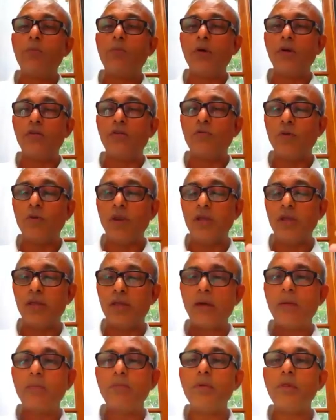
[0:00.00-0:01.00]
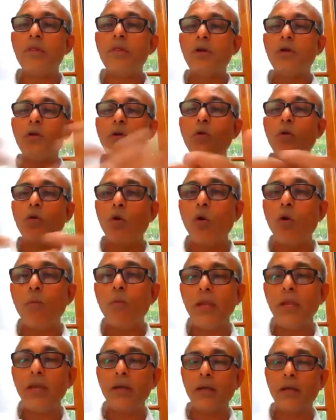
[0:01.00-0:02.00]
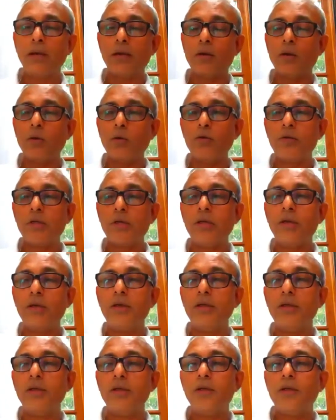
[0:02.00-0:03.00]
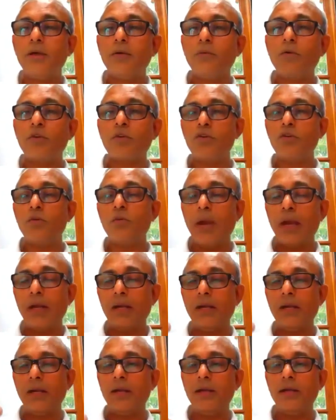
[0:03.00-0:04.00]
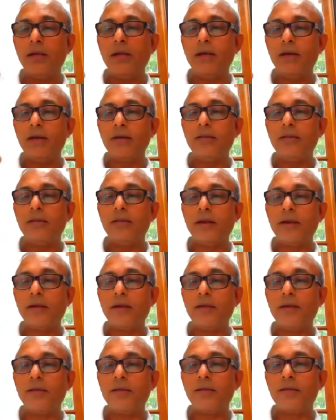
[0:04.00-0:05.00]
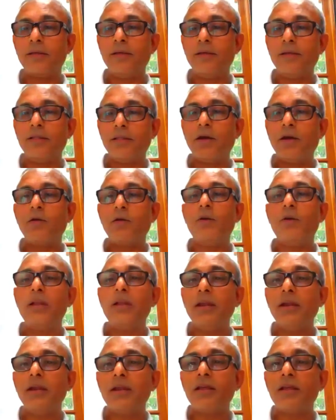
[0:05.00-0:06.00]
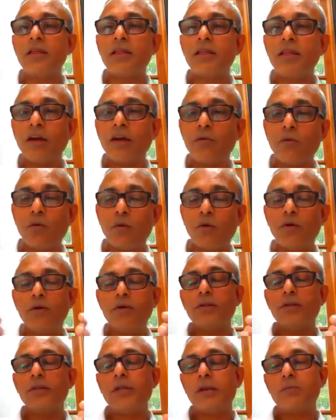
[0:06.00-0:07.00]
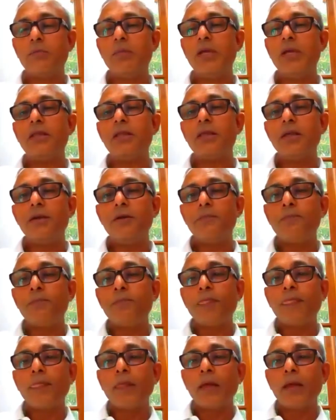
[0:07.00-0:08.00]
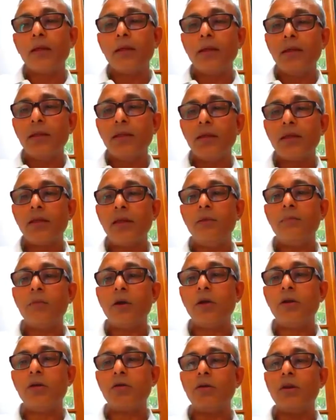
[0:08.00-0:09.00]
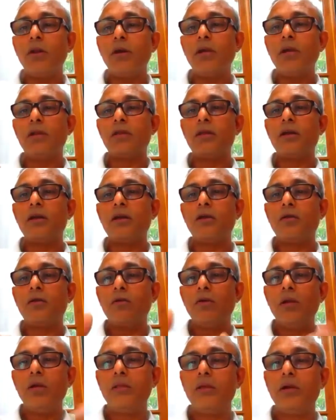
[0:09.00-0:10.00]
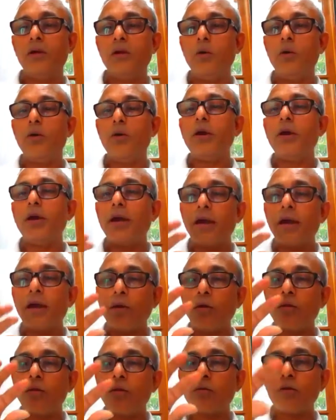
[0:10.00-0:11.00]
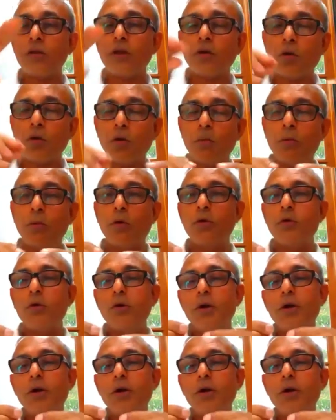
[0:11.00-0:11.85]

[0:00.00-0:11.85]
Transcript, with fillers: points. For example, the door opening and closing was pneumatically done in that case. Now he did it as servo. That means in the same controller, it's controlling the door and also the COBO.